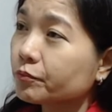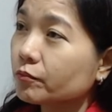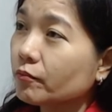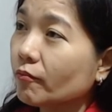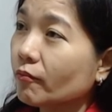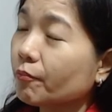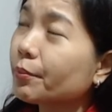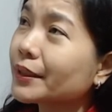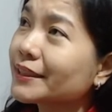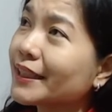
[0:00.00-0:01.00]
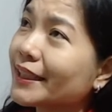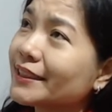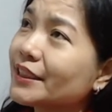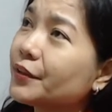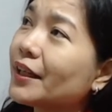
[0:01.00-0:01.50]
Yeah. Per se.
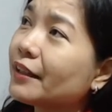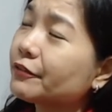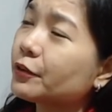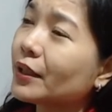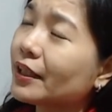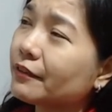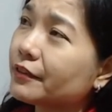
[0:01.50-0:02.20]
Kasi you have yeah. to have...